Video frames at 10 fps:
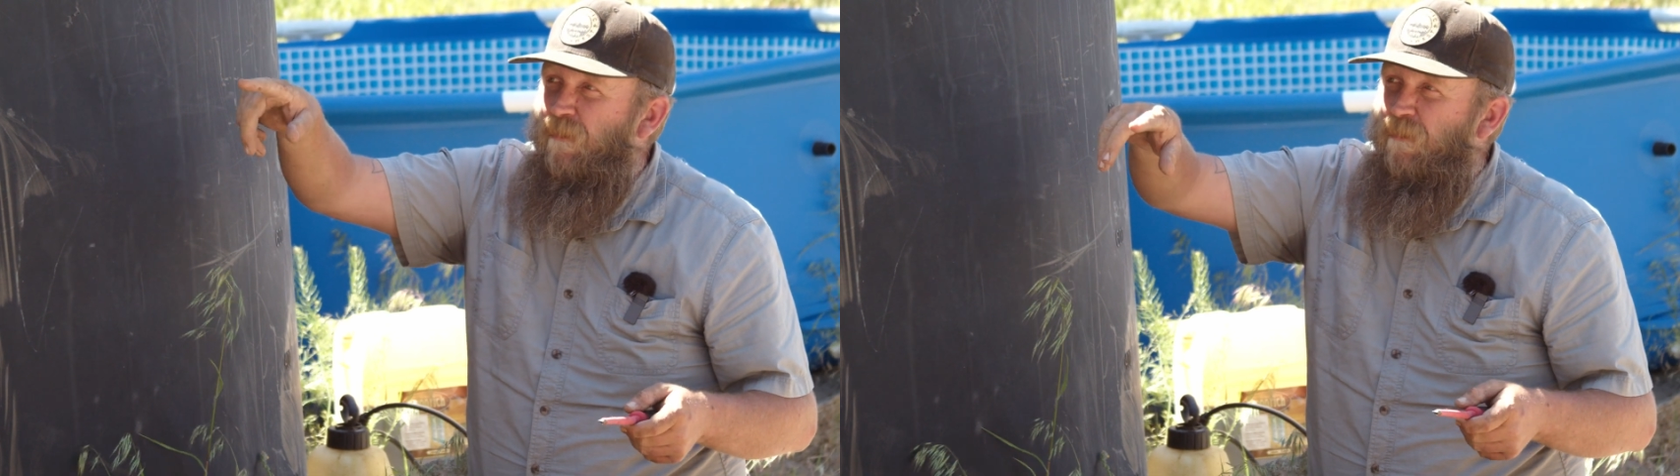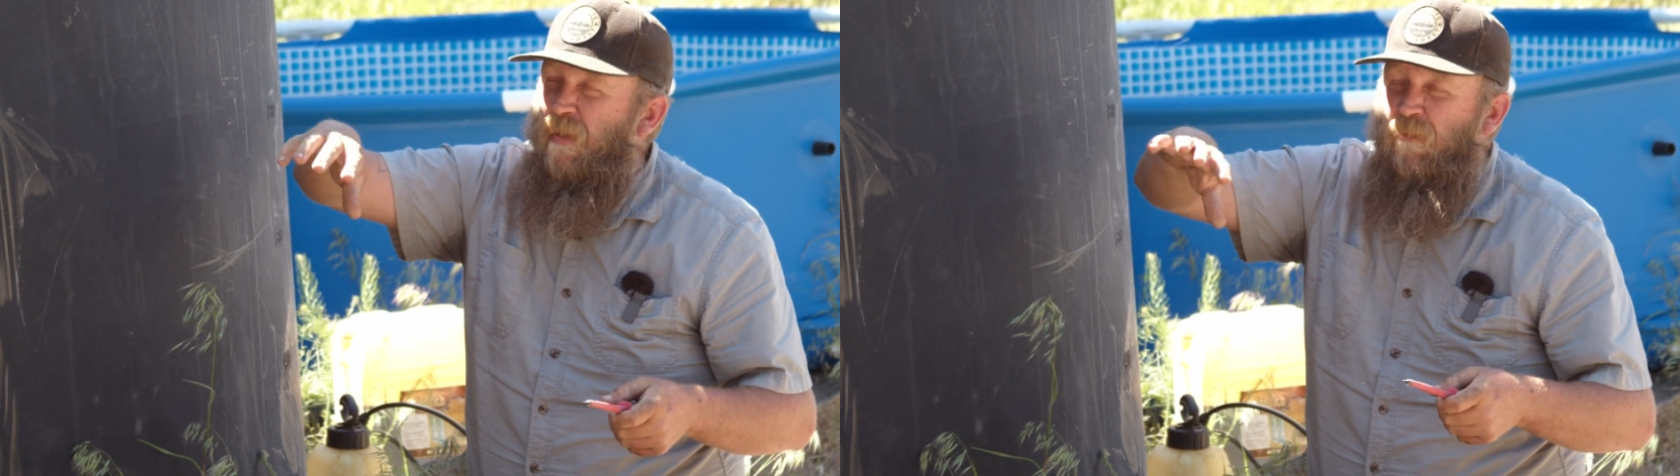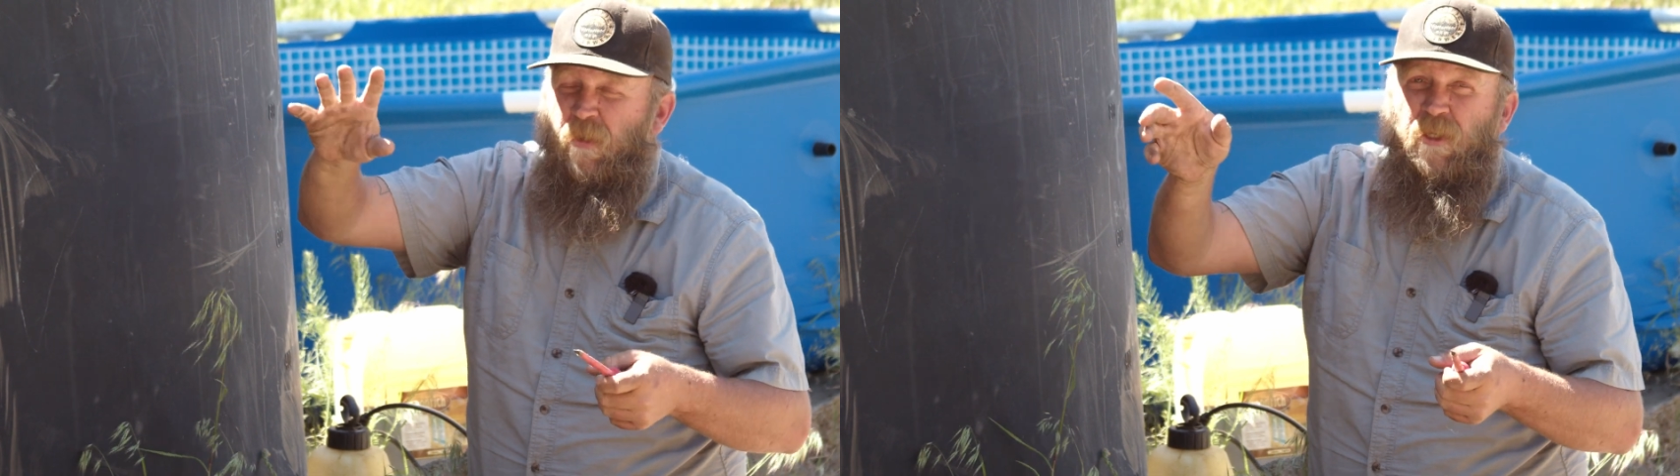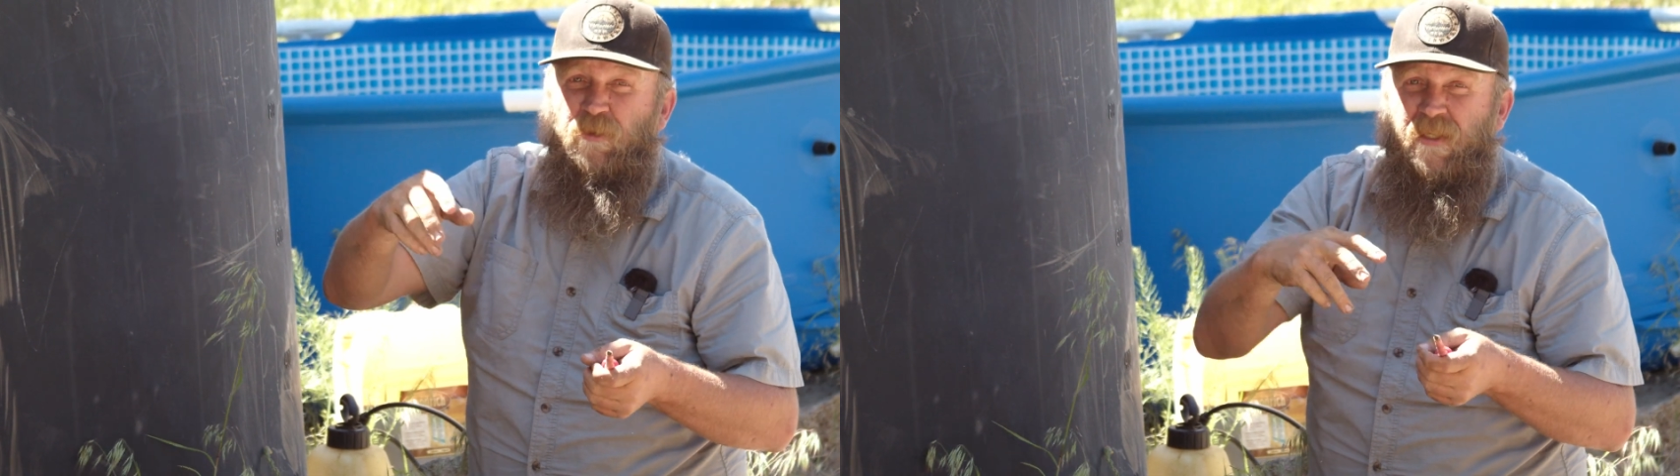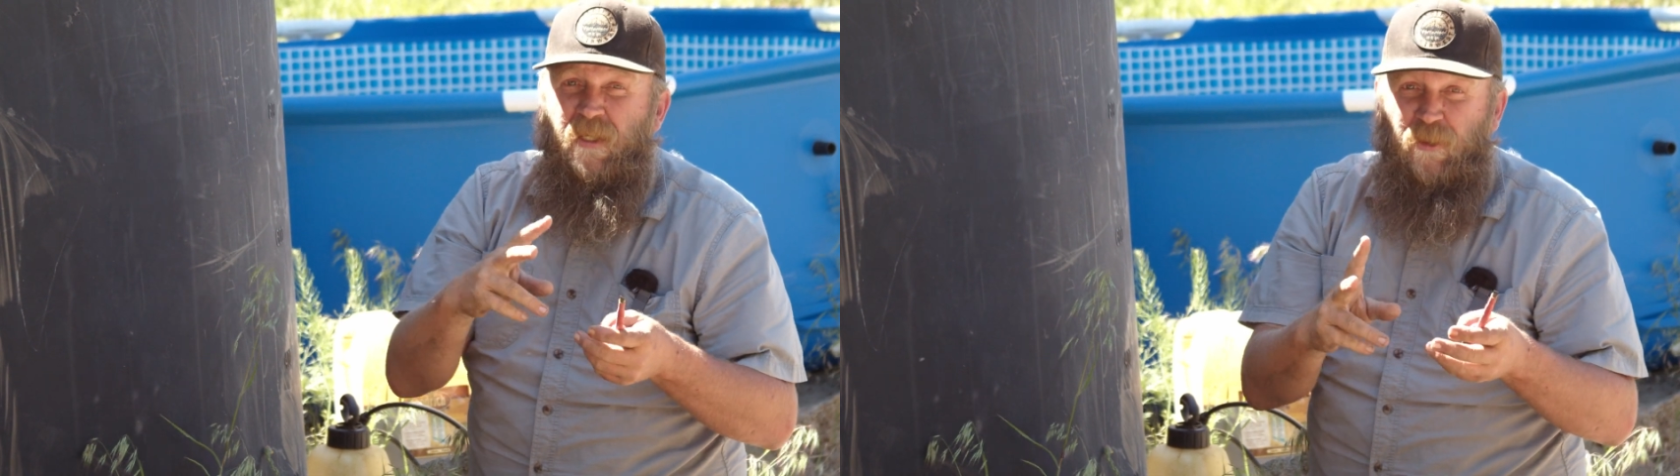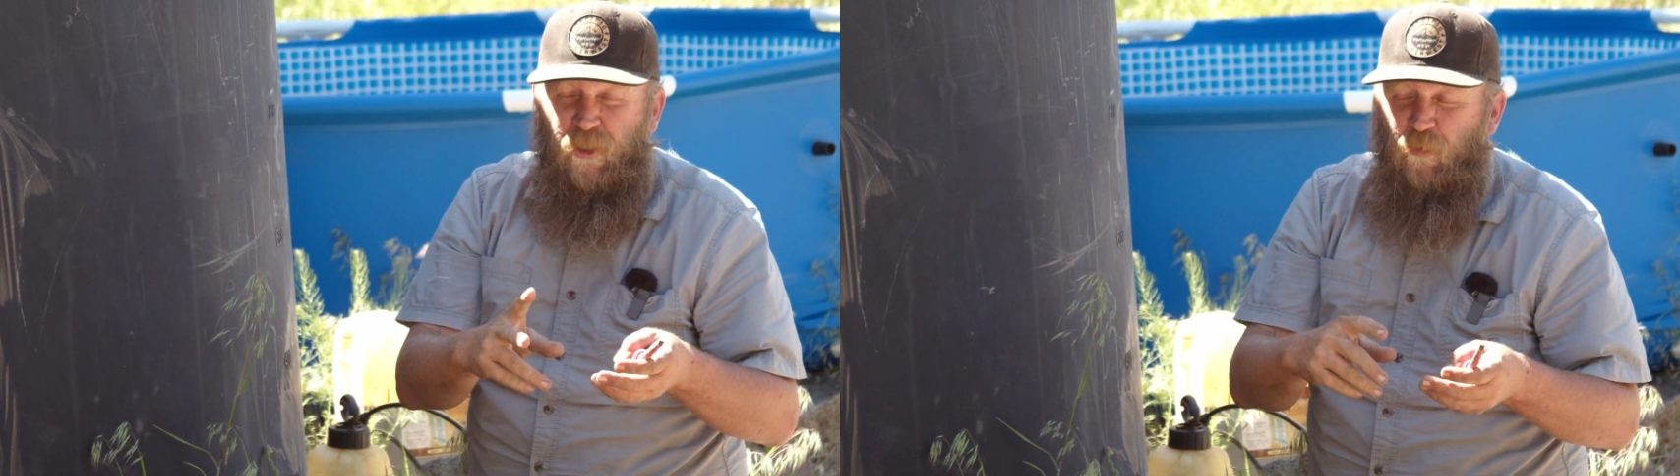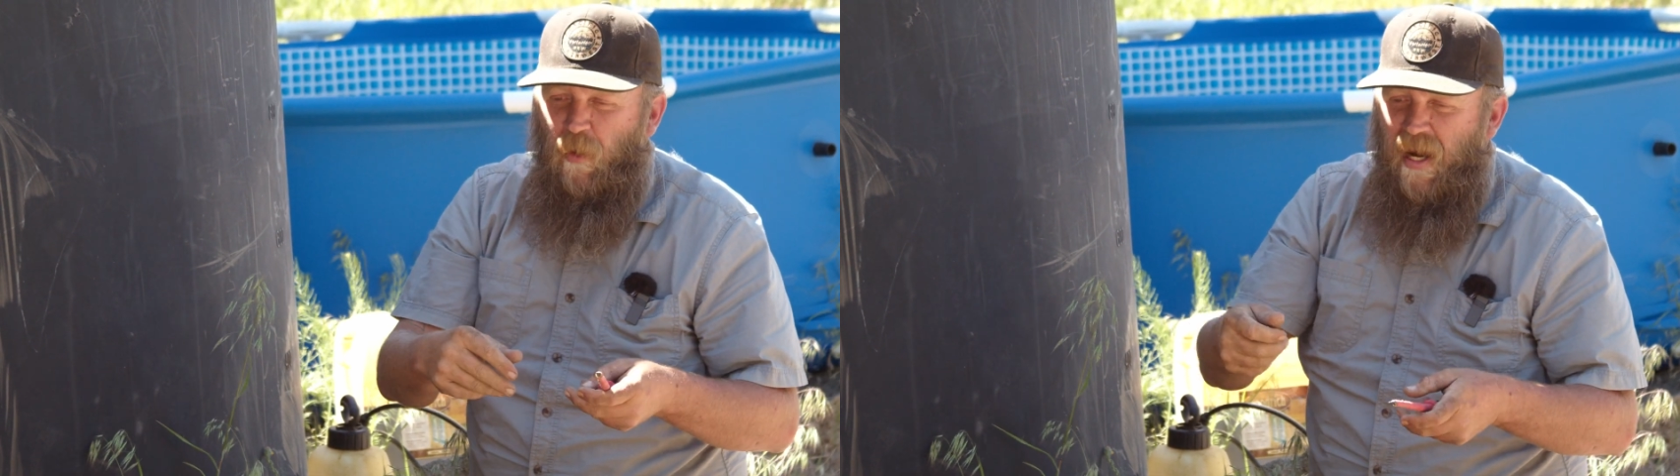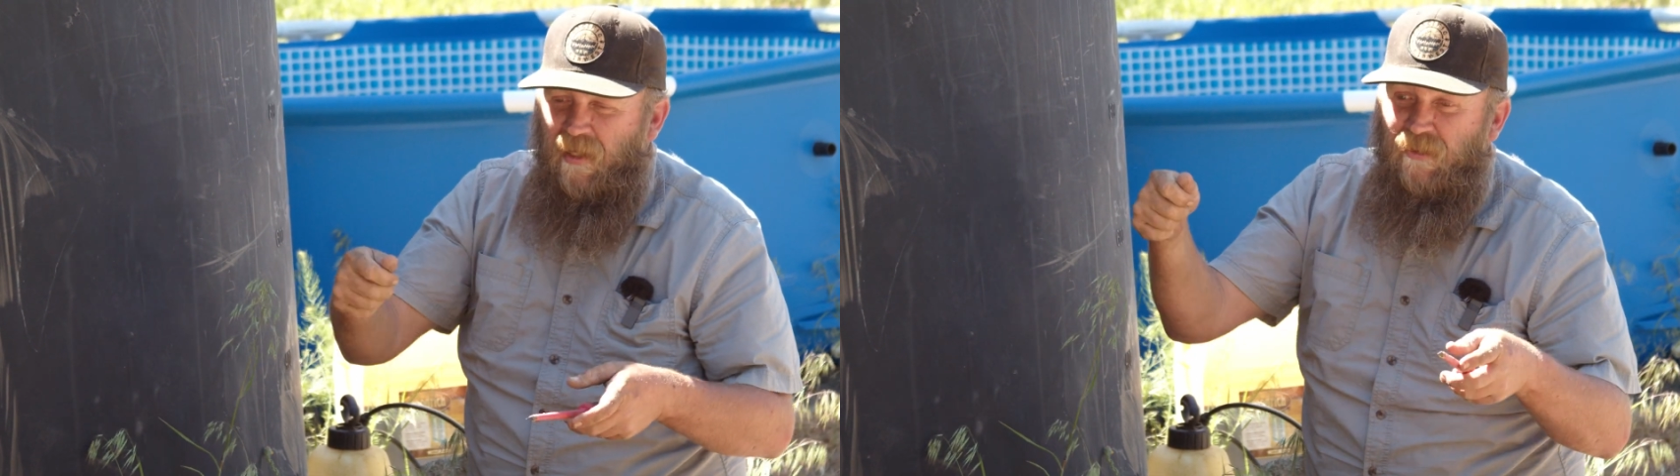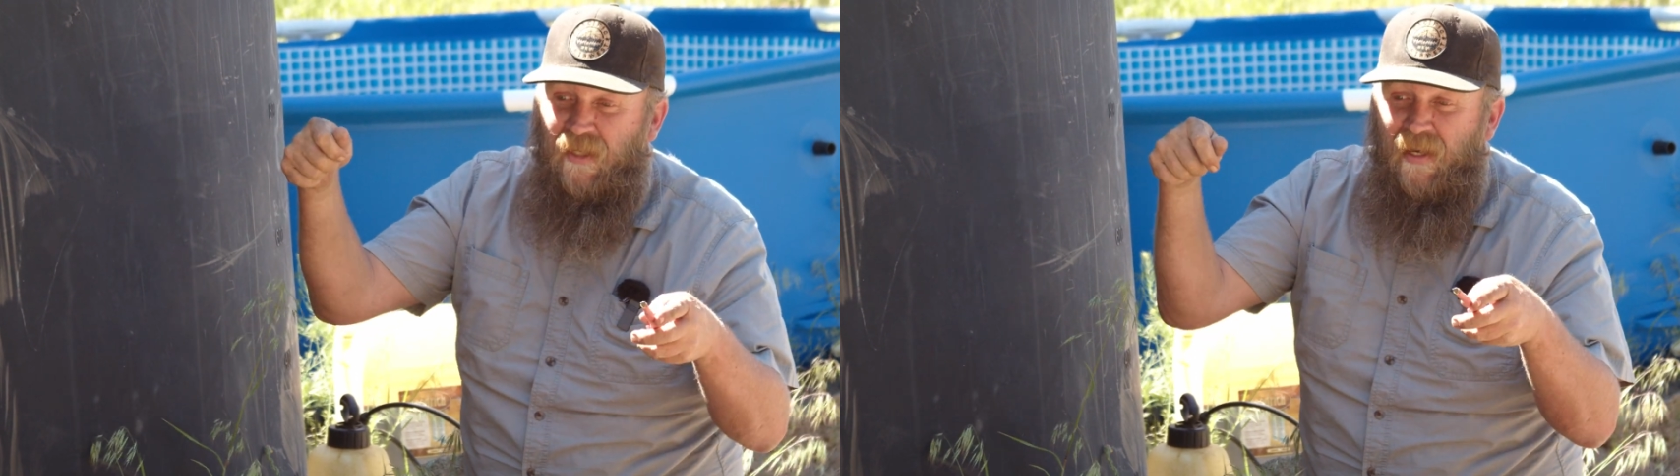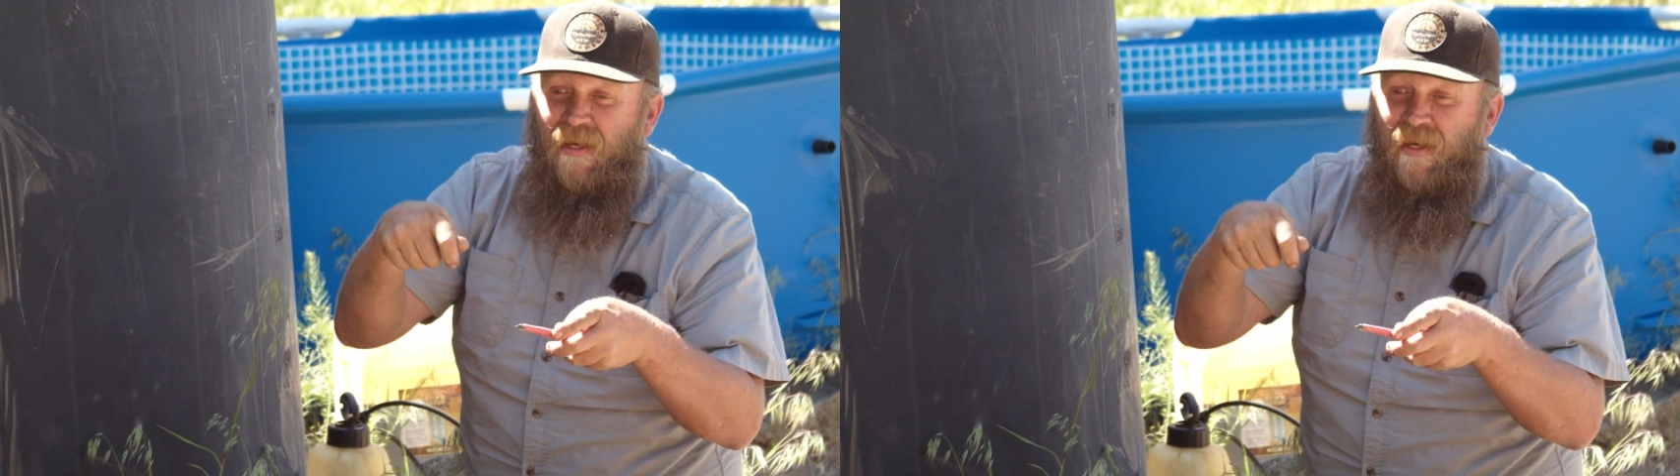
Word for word: been reduced into 2 wires.